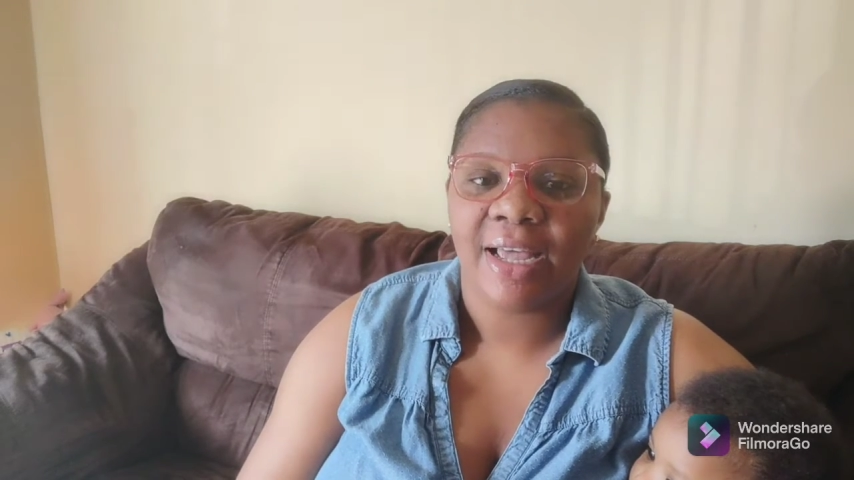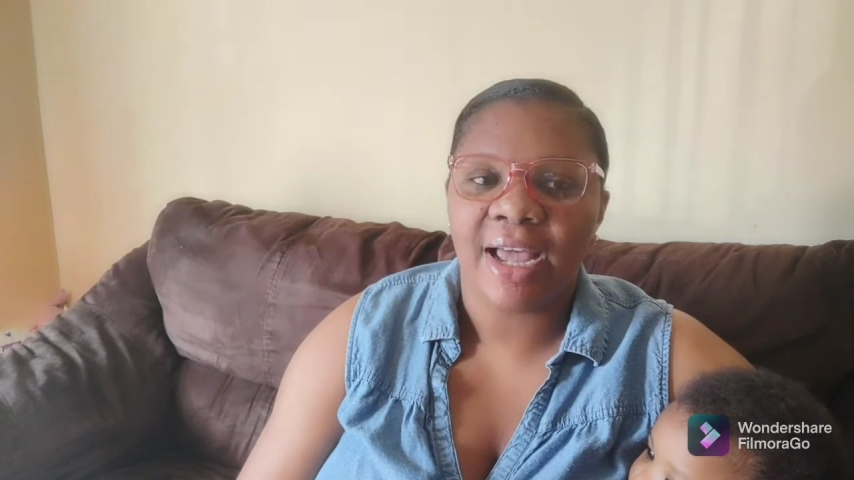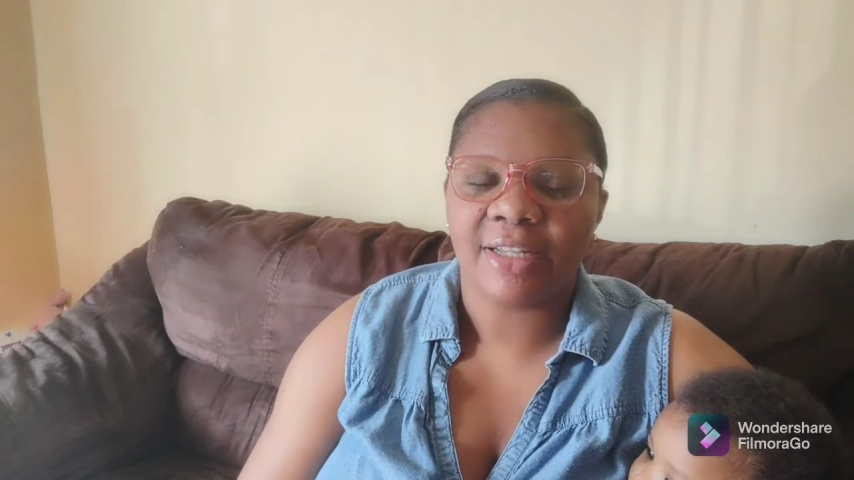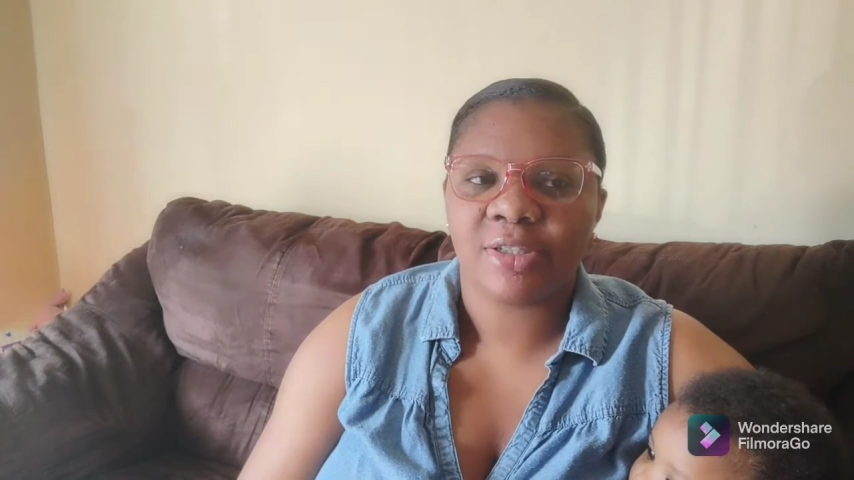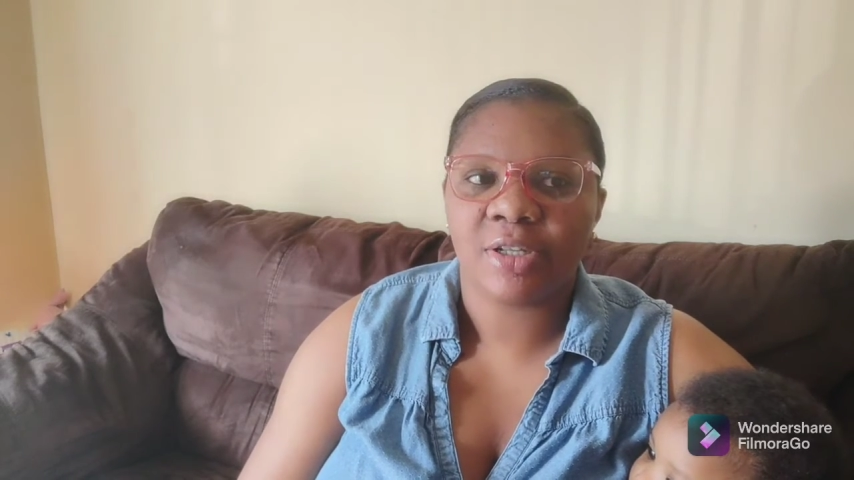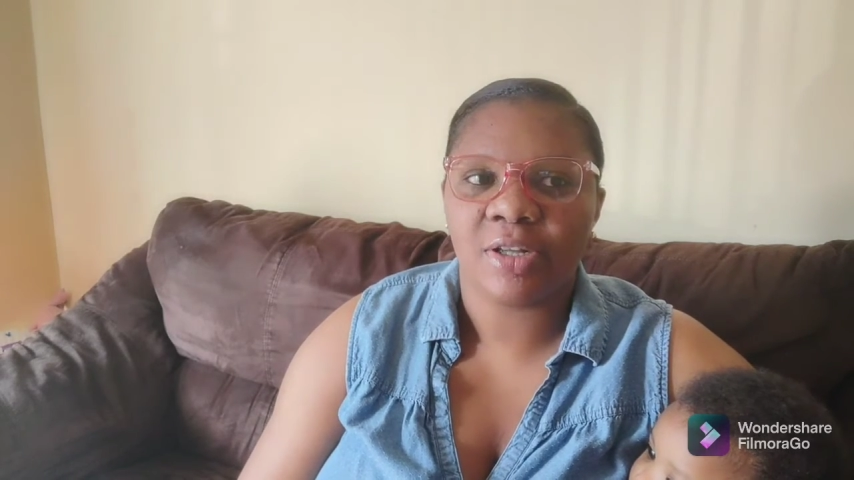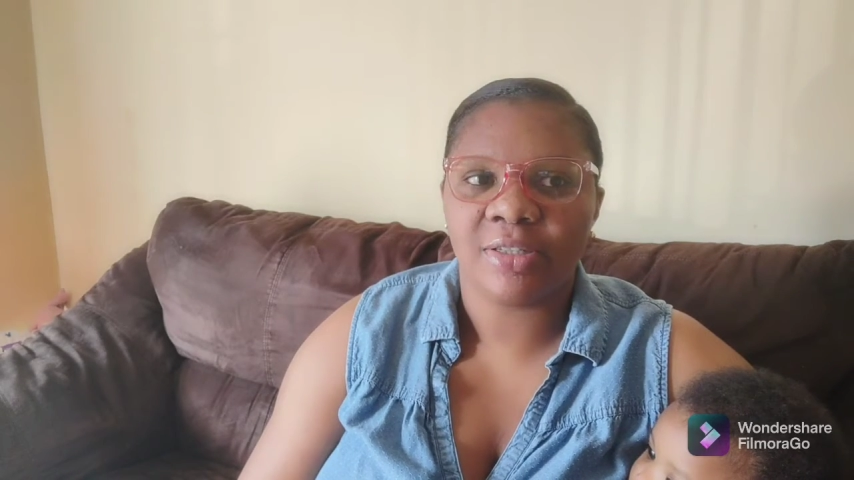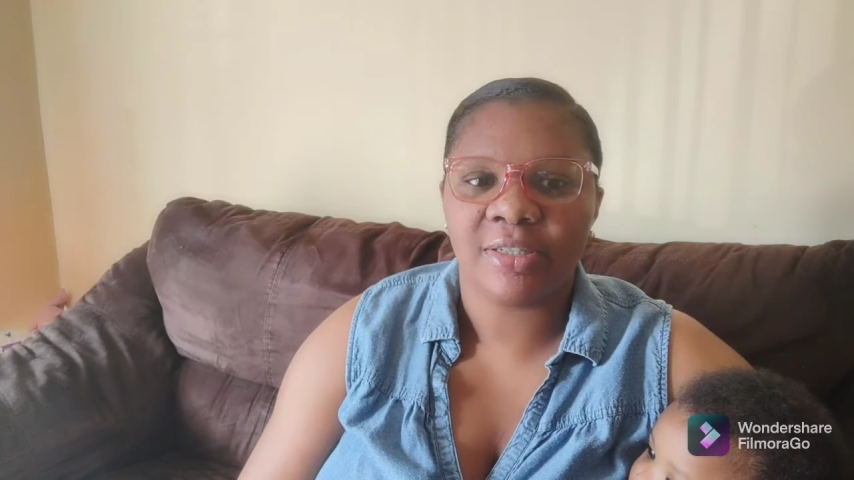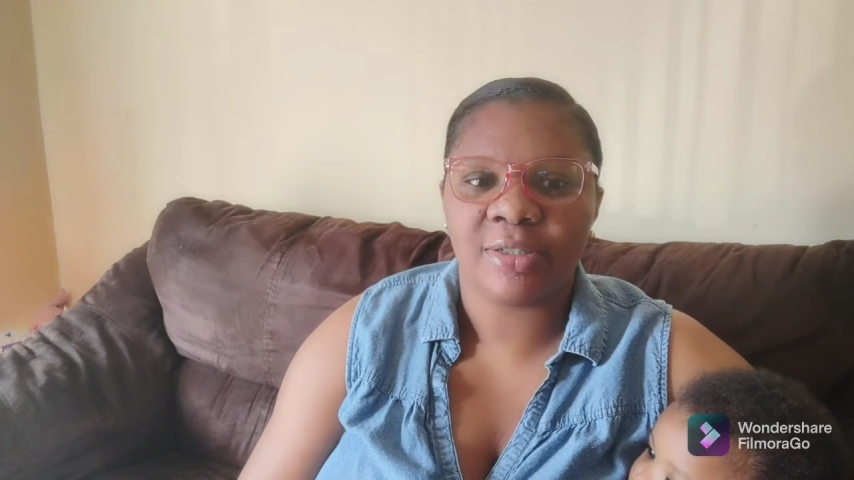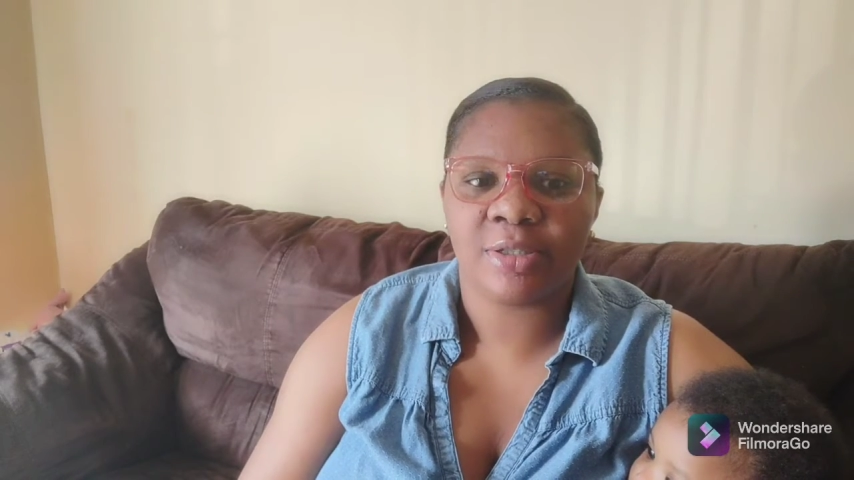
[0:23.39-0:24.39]
I saw
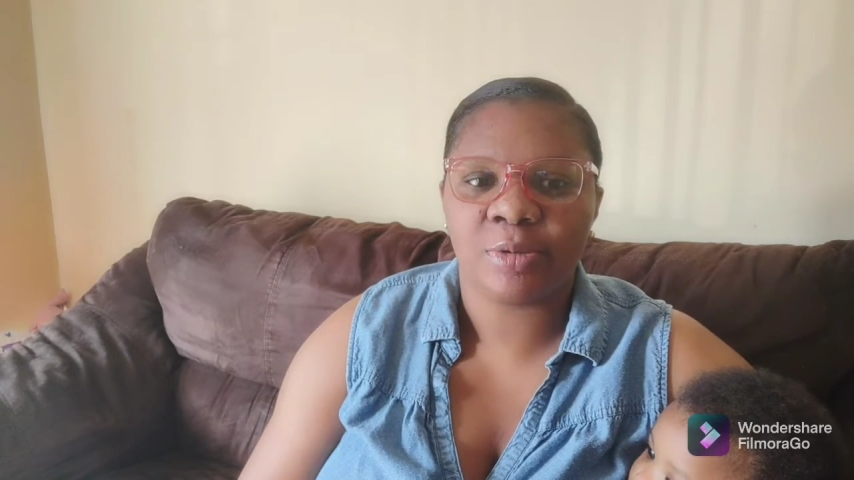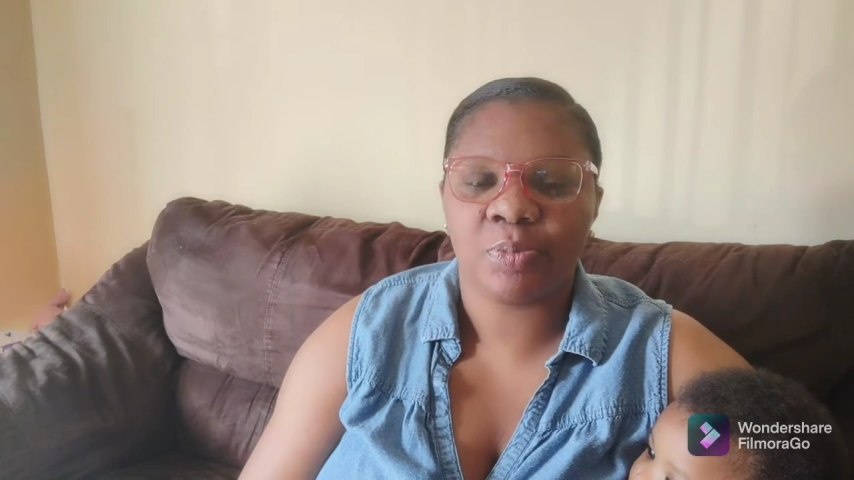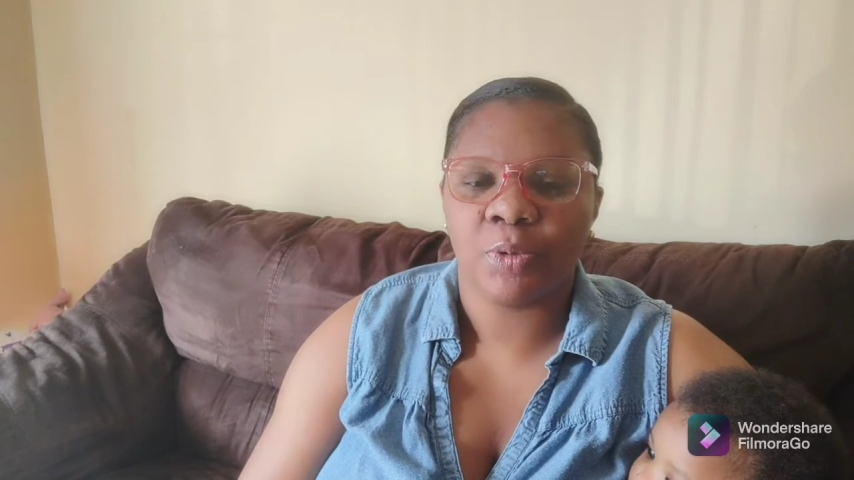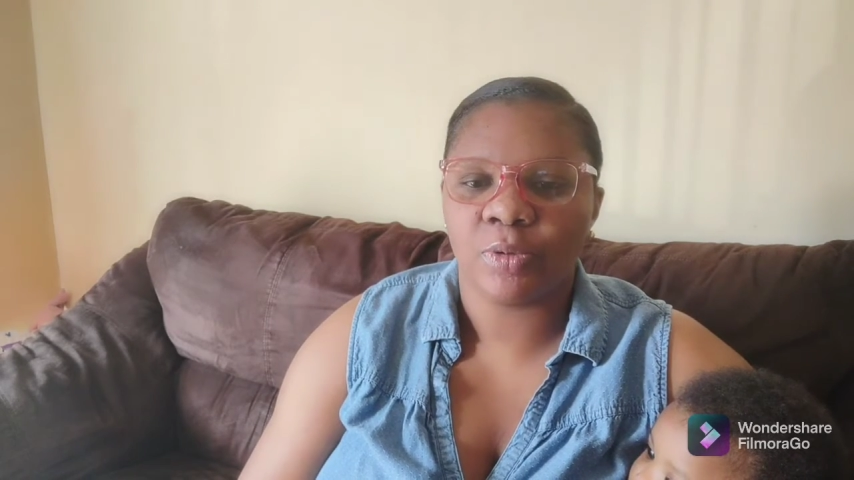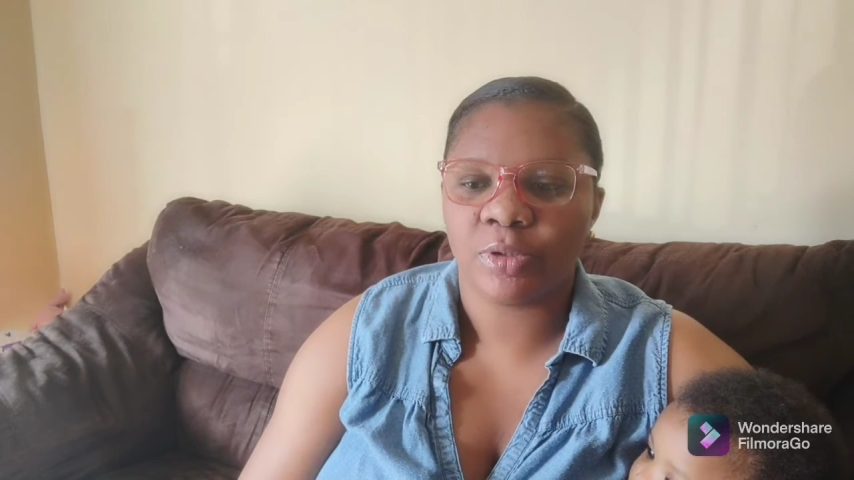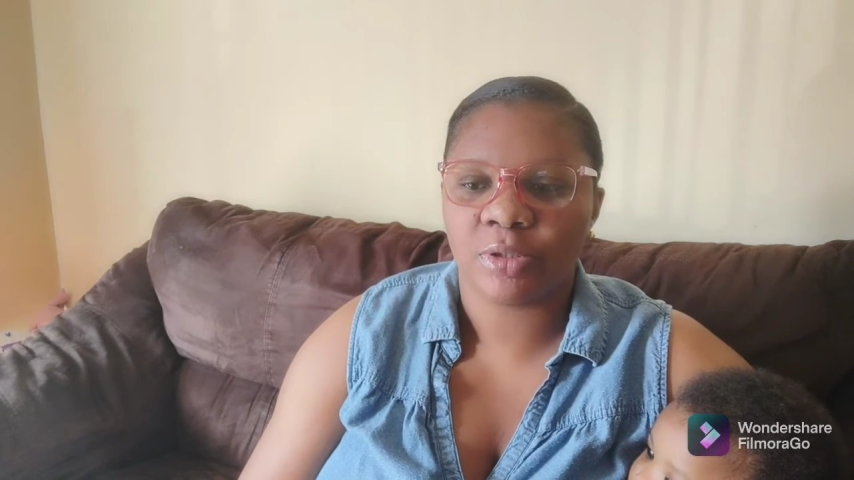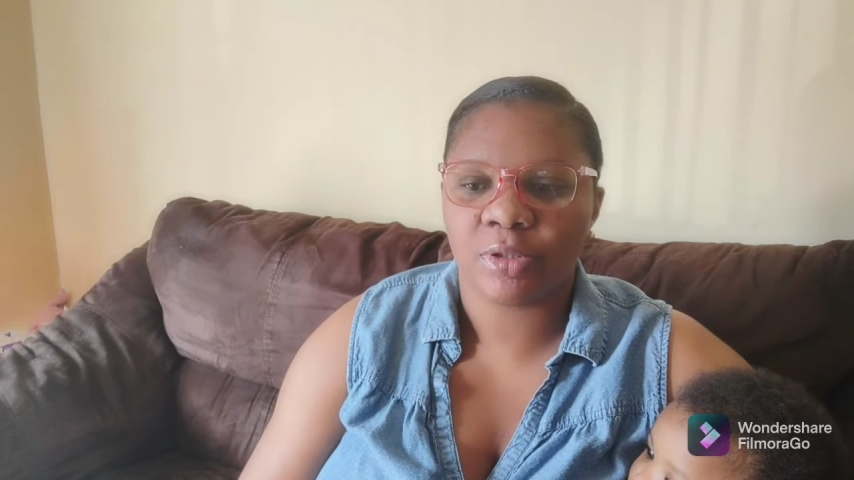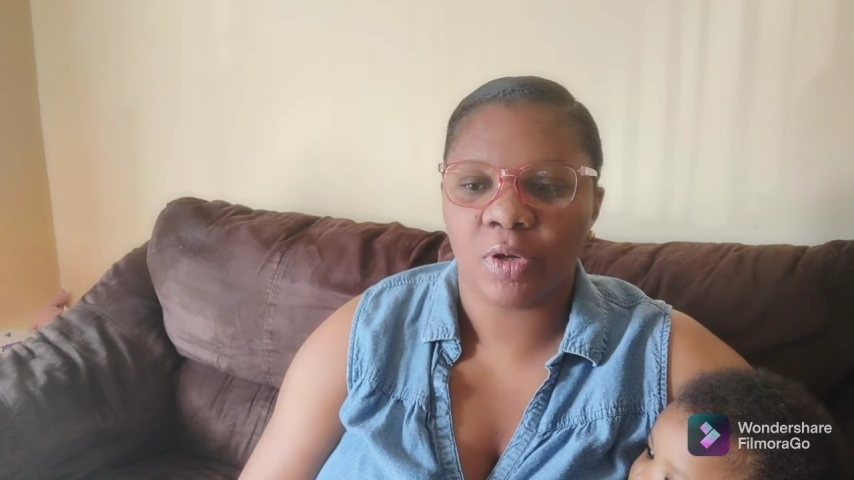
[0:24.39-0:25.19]
this post